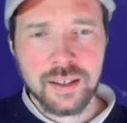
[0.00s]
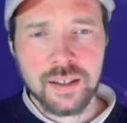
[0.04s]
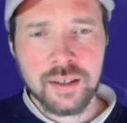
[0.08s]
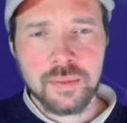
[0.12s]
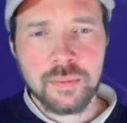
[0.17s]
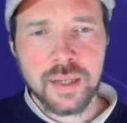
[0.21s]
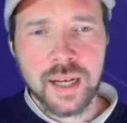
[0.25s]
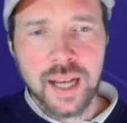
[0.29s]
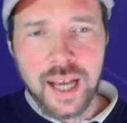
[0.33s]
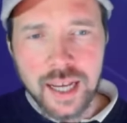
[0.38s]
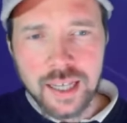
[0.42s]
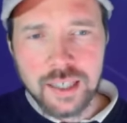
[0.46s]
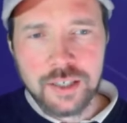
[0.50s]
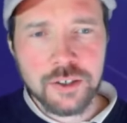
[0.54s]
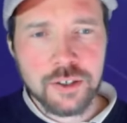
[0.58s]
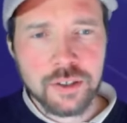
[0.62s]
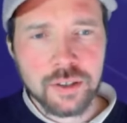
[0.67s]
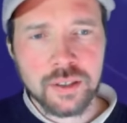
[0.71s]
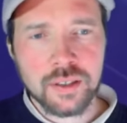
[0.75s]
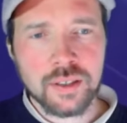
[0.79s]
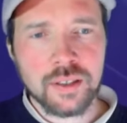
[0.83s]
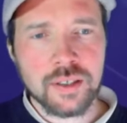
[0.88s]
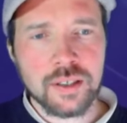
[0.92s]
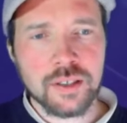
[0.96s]
But
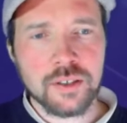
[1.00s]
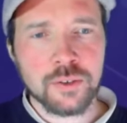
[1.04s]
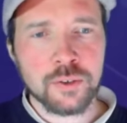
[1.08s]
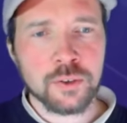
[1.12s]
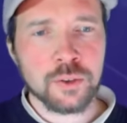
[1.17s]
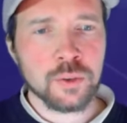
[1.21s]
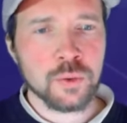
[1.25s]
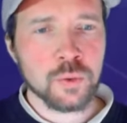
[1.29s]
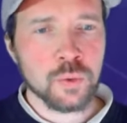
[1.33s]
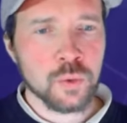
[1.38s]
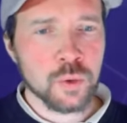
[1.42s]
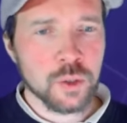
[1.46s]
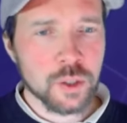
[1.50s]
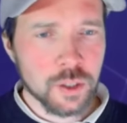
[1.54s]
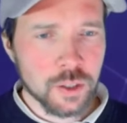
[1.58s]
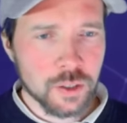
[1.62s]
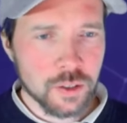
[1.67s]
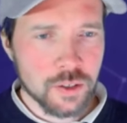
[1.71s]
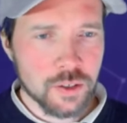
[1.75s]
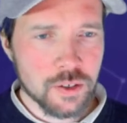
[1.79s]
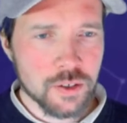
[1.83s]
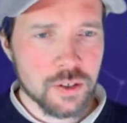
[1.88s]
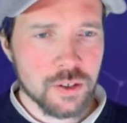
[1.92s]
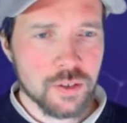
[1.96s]
actually this rule
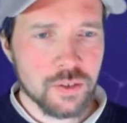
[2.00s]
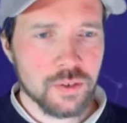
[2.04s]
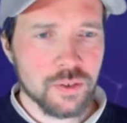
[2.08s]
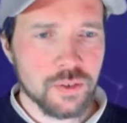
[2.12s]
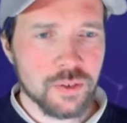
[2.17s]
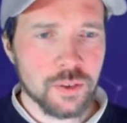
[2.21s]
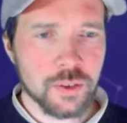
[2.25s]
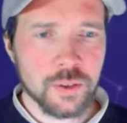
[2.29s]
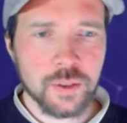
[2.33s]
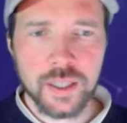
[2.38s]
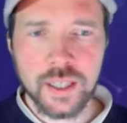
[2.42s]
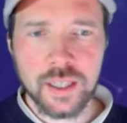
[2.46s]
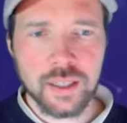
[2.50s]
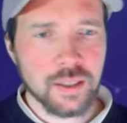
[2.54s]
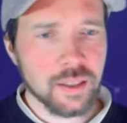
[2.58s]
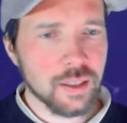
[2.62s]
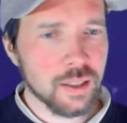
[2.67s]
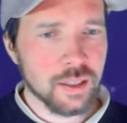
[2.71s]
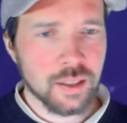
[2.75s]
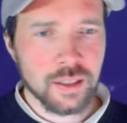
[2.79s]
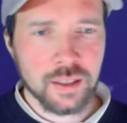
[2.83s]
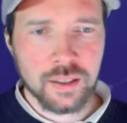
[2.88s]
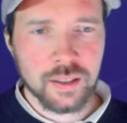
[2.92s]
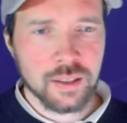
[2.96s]
works for
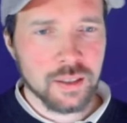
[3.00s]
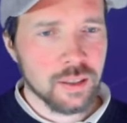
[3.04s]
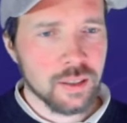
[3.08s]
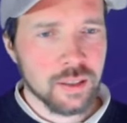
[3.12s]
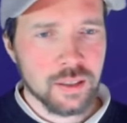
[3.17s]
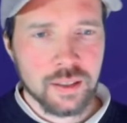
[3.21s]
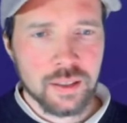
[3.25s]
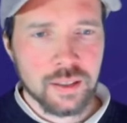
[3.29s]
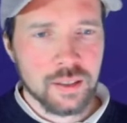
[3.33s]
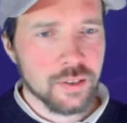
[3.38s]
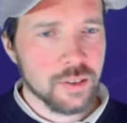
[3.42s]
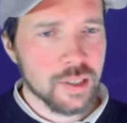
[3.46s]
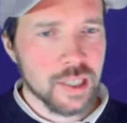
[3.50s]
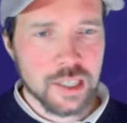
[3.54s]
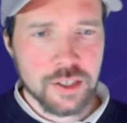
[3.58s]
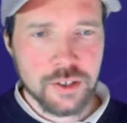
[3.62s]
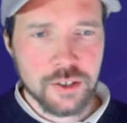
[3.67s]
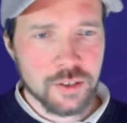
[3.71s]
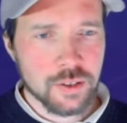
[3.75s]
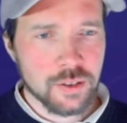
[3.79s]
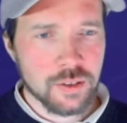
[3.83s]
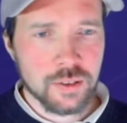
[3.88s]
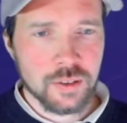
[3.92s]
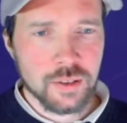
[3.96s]
any
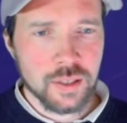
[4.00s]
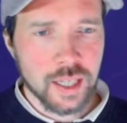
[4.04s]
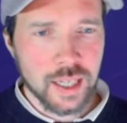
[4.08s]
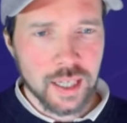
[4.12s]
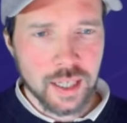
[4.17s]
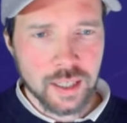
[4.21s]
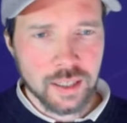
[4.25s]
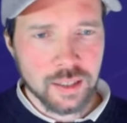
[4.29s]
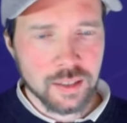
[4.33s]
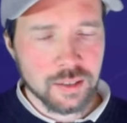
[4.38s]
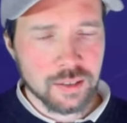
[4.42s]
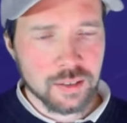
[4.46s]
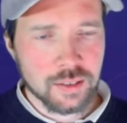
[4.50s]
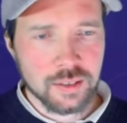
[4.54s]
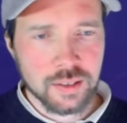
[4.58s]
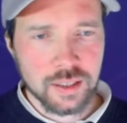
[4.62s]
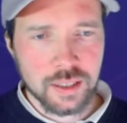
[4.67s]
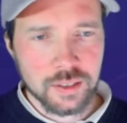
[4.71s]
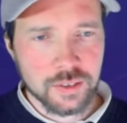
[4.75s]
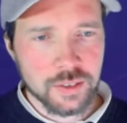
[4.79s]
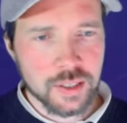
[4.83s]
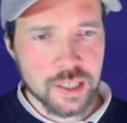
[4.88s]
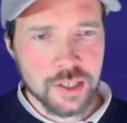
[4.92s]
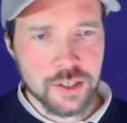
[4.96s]
rational n,
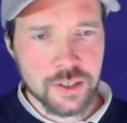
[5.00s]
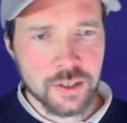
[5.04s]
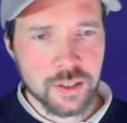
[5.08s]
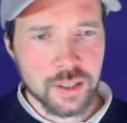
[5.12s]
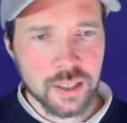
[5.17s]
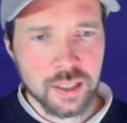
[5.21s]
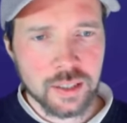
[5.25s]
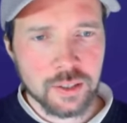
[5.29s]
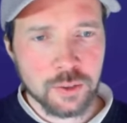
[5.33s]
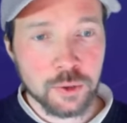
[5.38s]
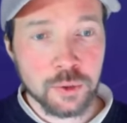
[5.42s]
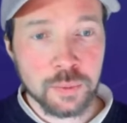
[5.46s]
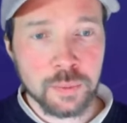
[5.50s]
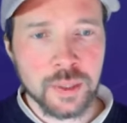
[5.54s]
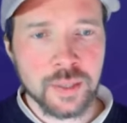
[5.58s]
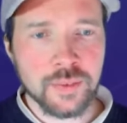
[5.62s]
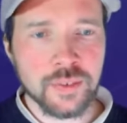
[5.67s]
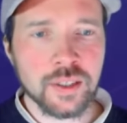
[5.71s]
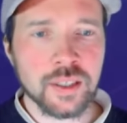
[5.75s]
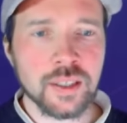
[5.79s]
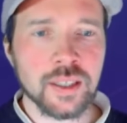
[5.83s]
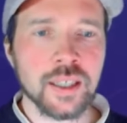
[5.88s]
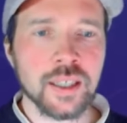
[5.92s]
irrational n. It could be even